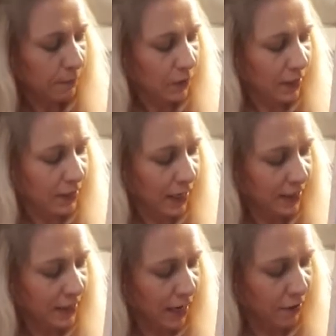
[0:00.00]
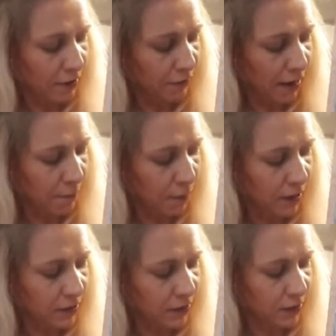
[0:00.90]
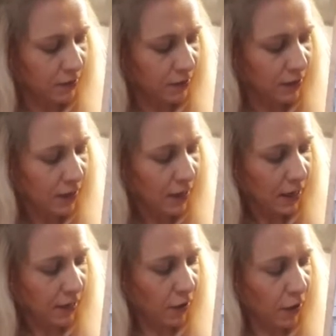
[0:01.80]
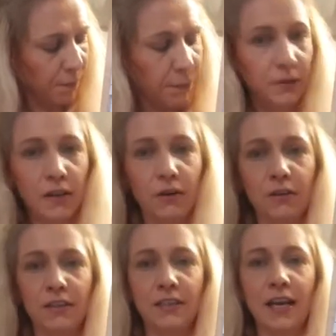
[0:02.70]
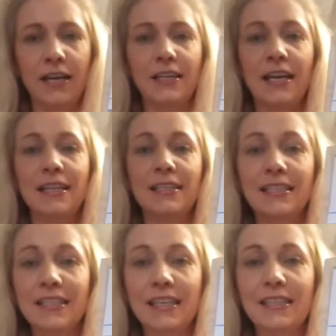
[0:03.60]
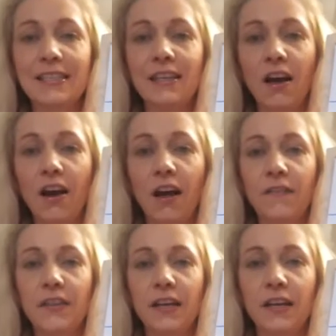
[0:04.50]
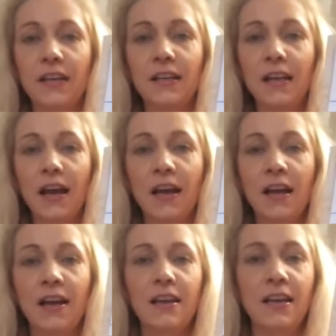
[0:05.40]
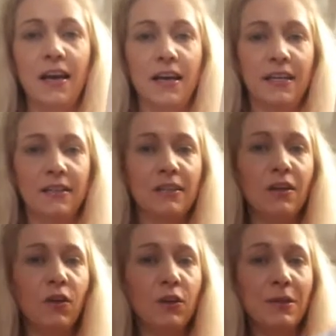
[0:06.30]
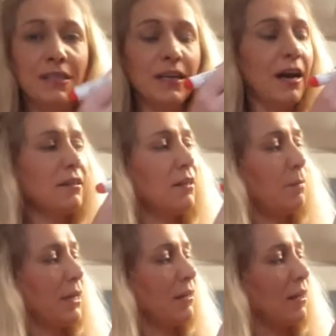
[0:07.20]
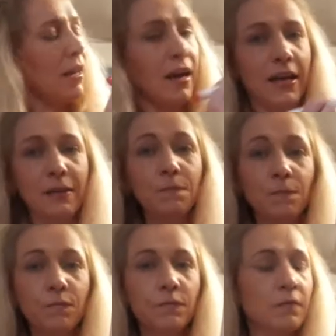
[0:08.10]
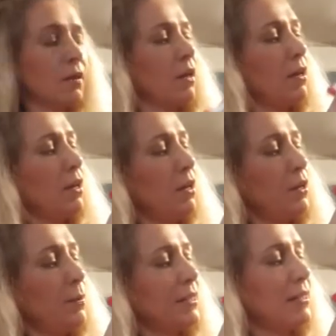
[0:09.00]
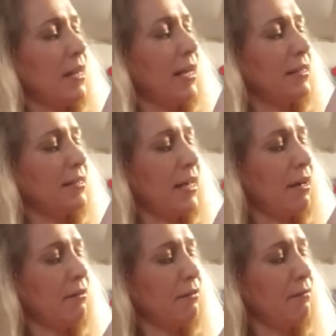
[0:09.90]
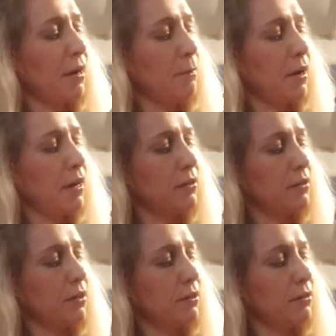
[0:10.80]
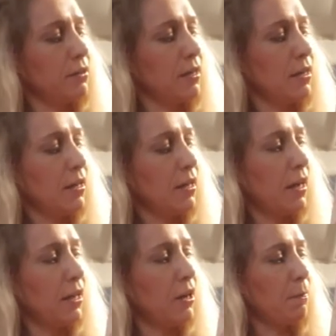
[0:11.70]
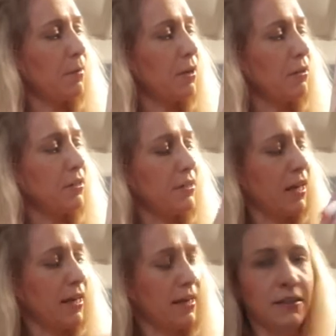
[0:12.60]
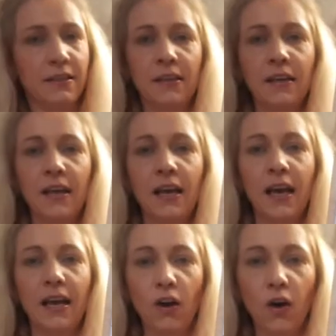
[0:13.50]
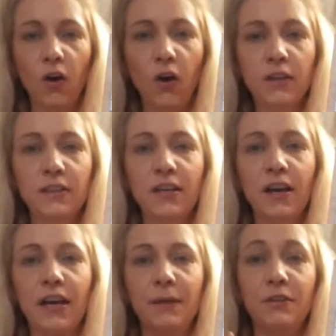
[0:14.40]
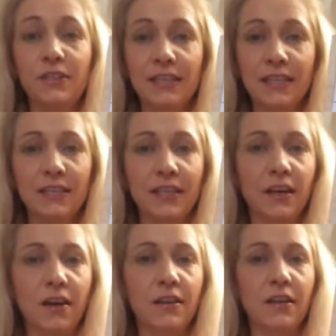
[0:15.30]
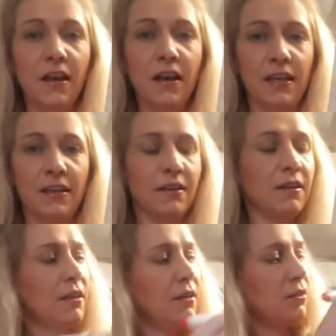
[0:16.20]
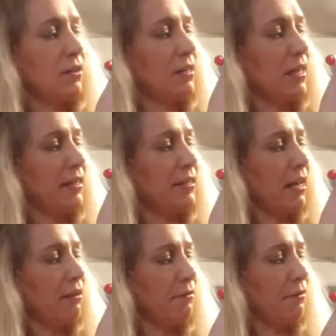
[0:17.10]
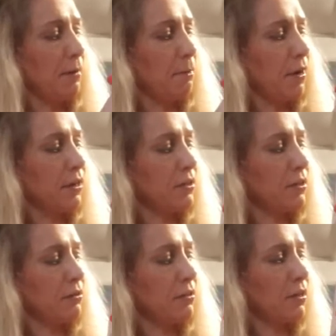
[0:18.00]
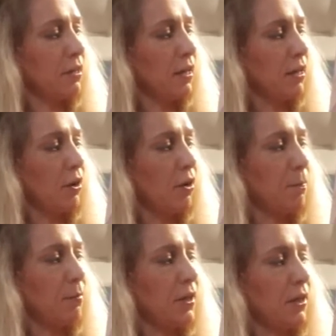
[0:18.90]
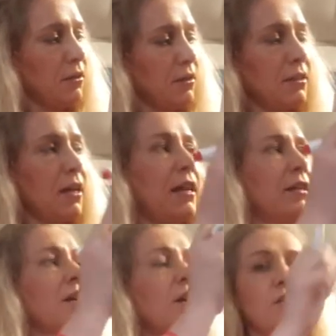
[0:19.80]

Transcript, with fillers: You slide down the vampire's tooth and up the other side. And it sits on the line. So you would start in the middle of the line you would slide down the vampire's tooth and the other side. And all the time you're sitting on the line. So you slide down the vampire's tooth and up the other side.